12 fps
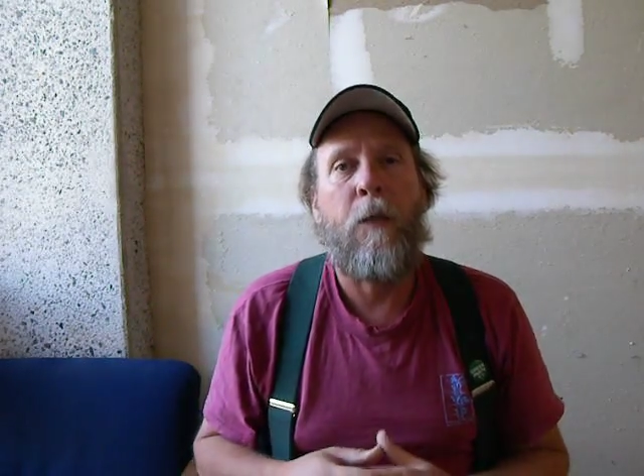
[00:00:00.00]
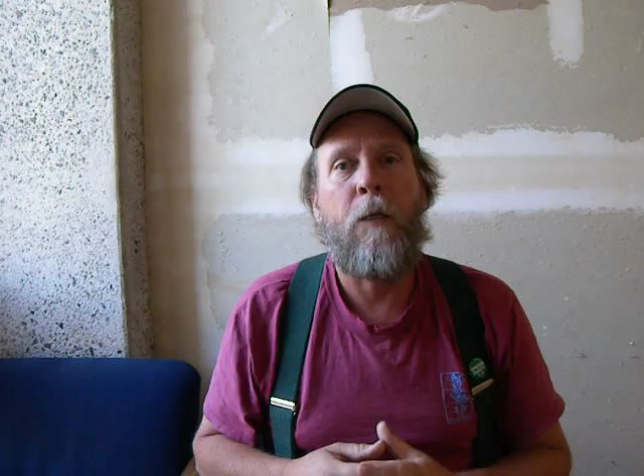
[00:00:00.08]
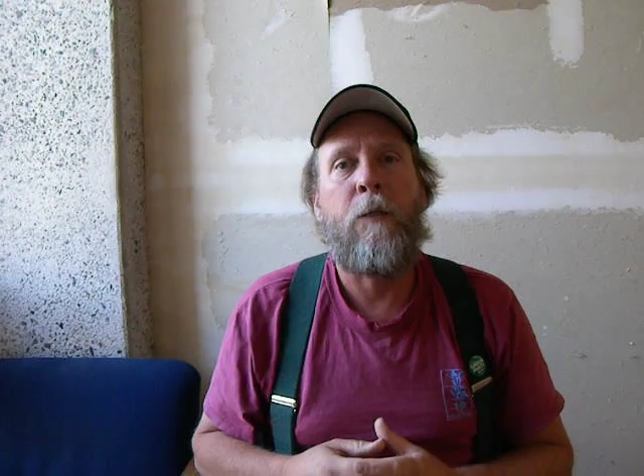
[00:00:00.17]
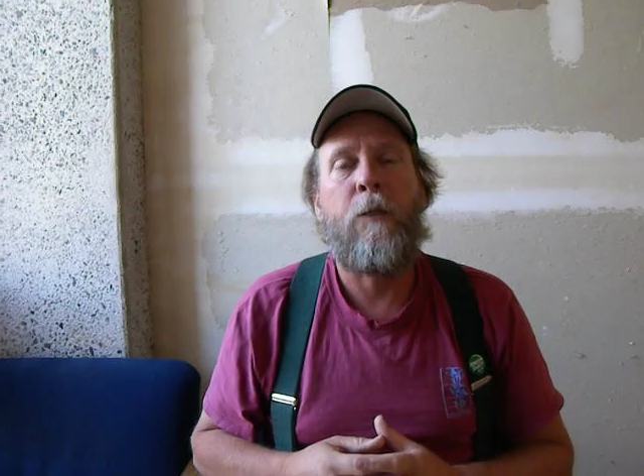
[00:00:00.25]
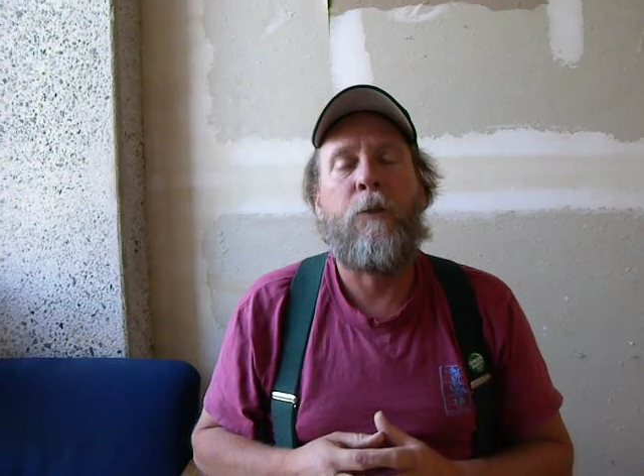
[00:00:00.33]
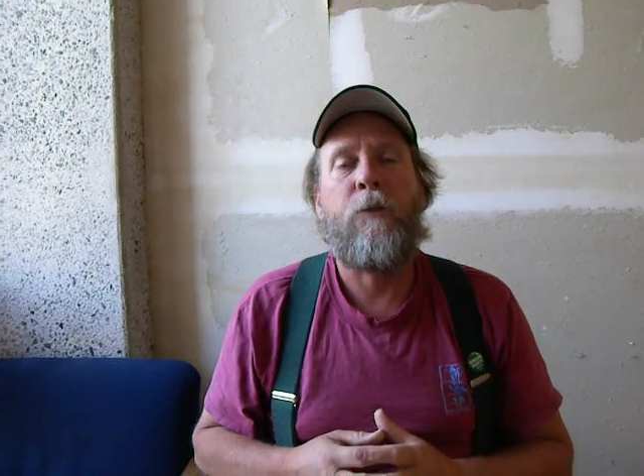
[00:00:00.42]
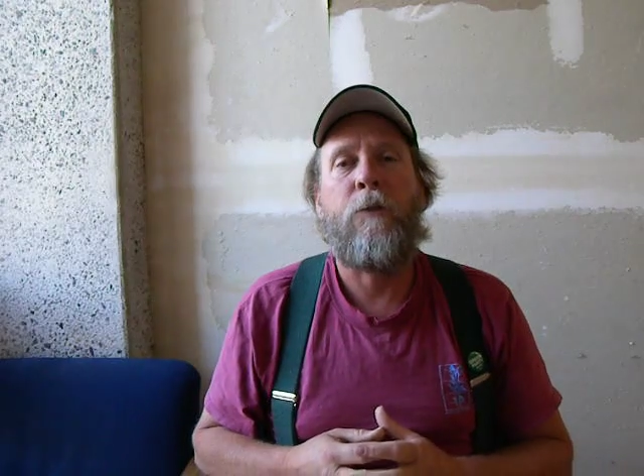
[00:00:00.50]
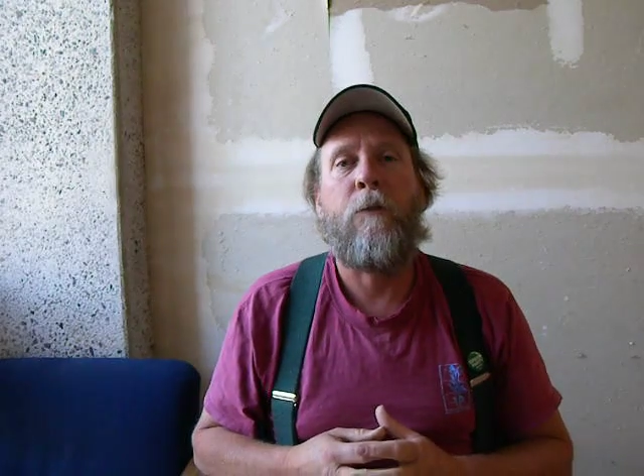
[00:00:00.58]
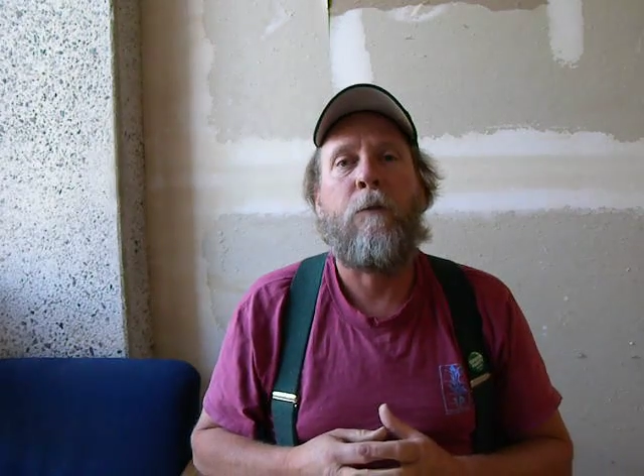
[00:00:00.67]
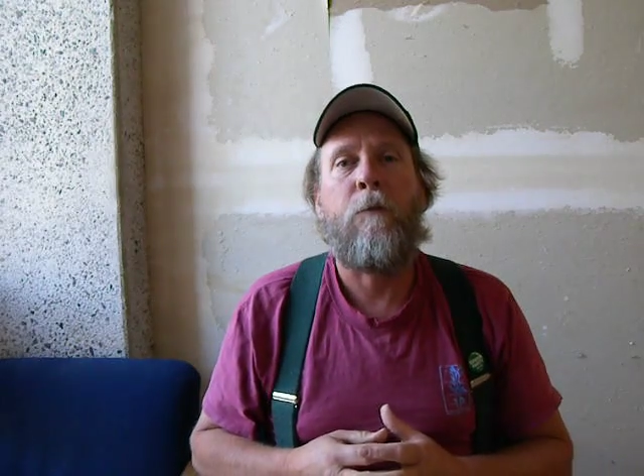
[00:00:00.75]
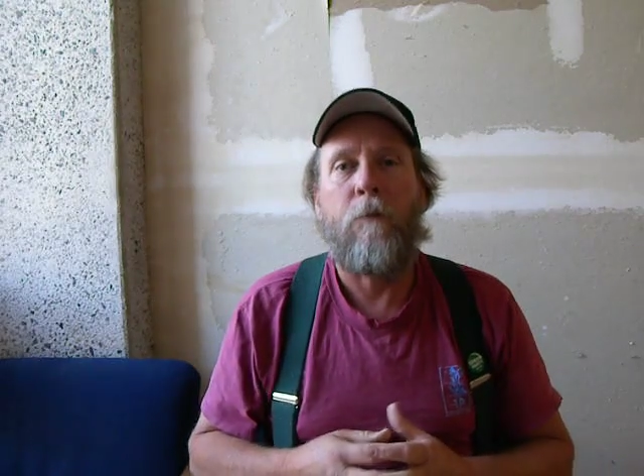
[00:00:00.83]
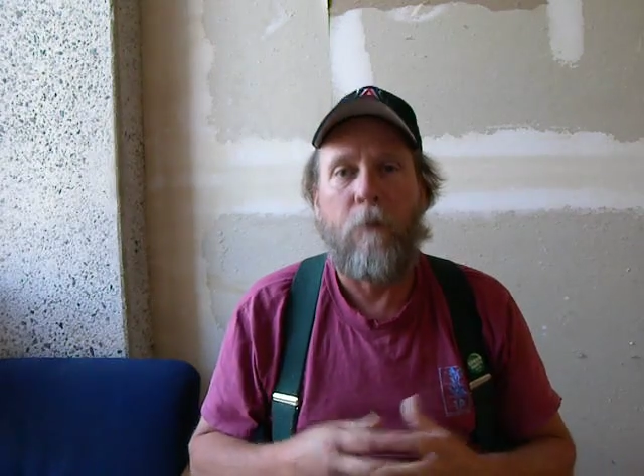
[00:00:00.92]
meditation
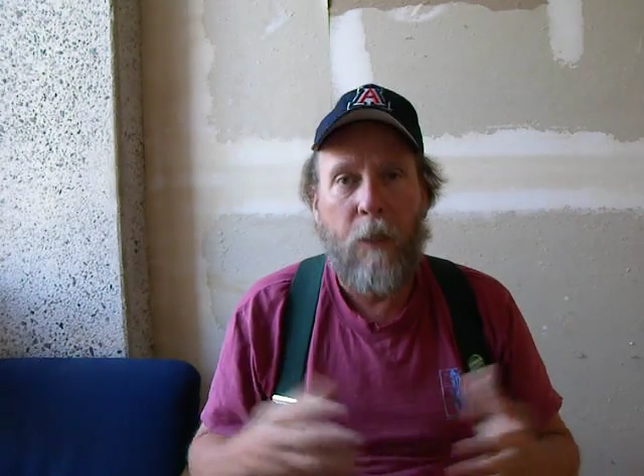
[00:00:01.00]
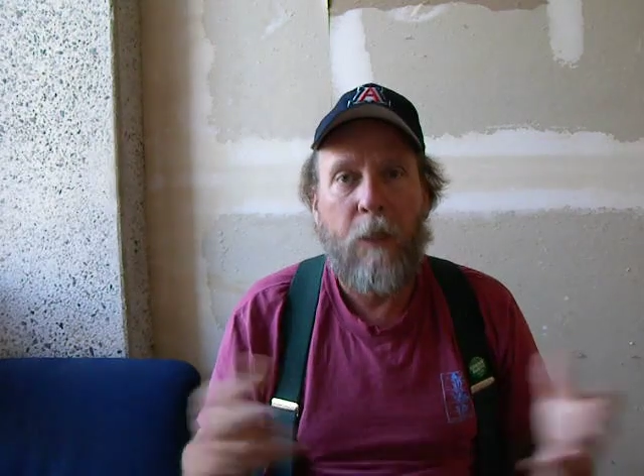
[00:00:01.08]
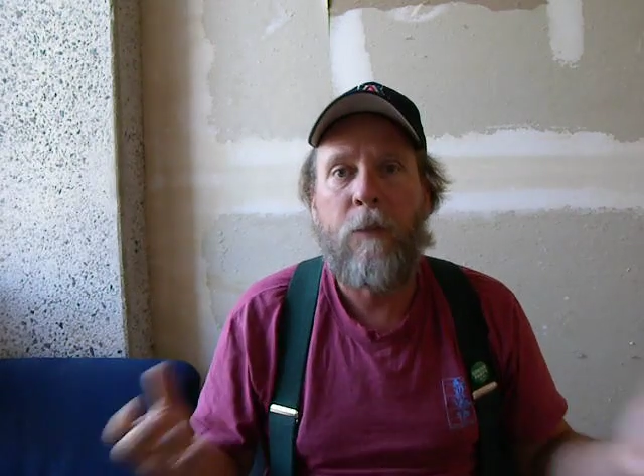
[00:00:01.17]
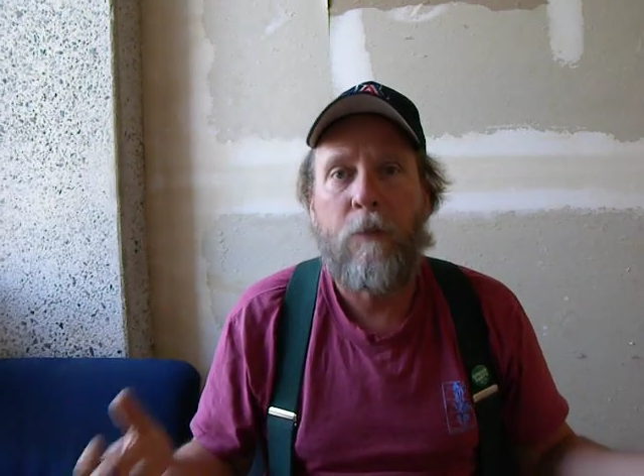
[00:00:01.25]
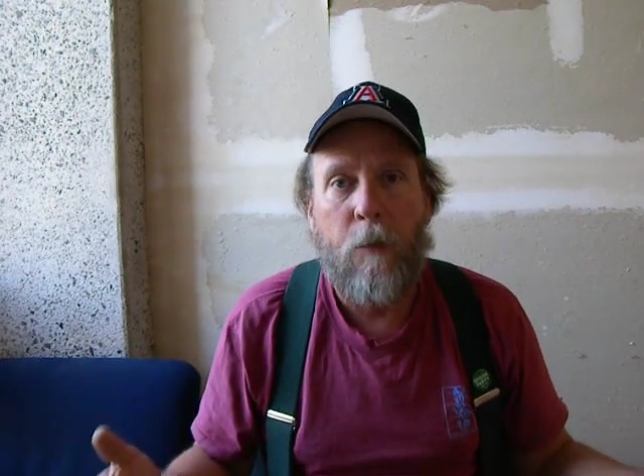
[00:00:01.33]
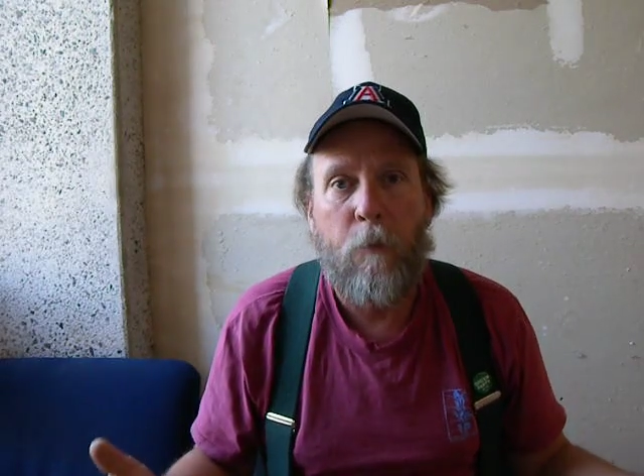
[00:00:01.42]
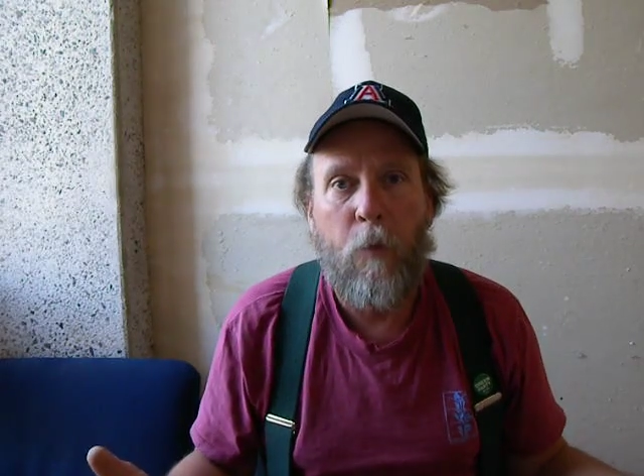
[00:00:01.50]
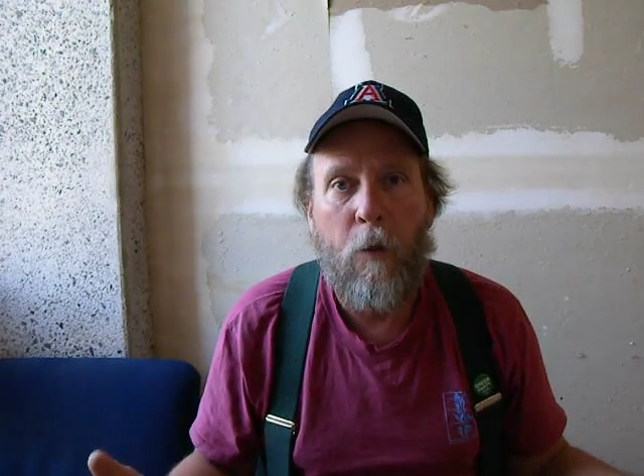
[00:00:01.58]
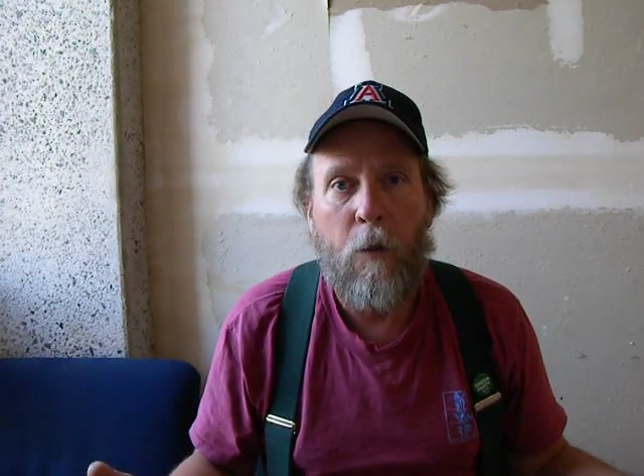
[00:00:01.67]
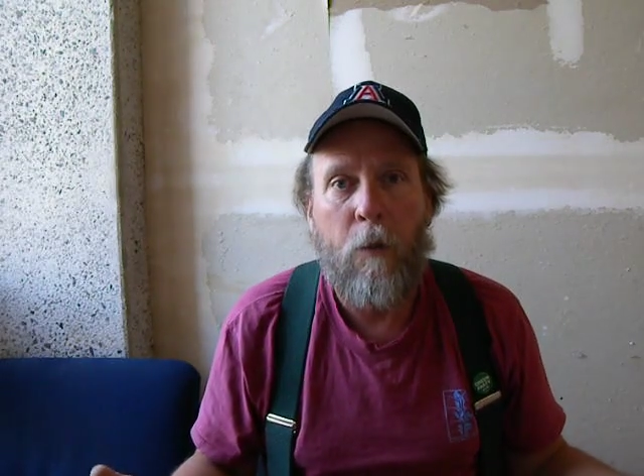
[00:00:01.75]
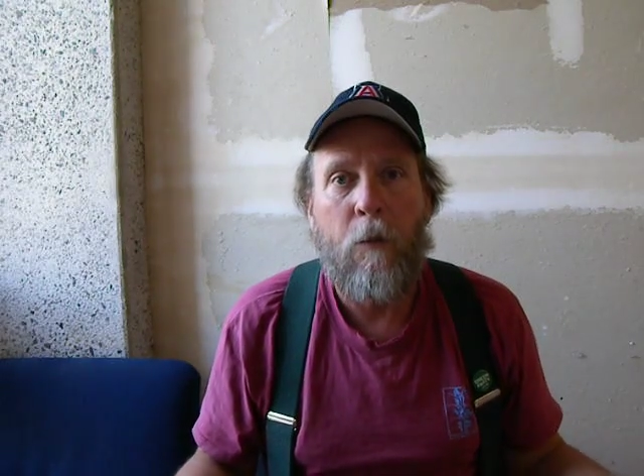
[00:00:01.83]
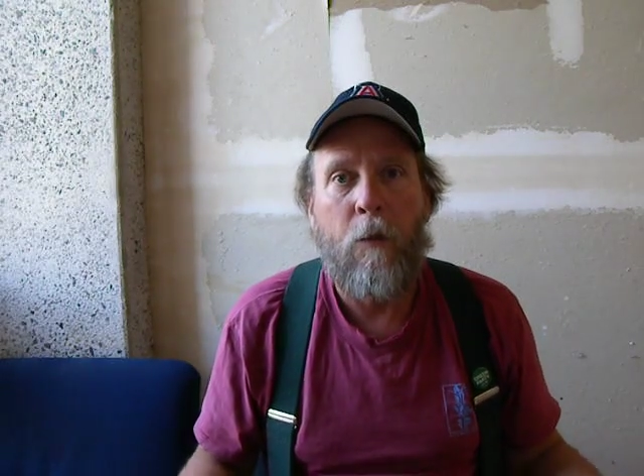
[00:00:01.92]
led
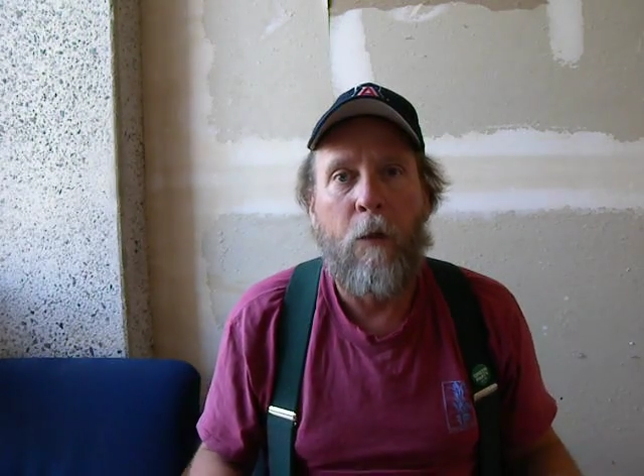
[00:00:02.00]
somewhere,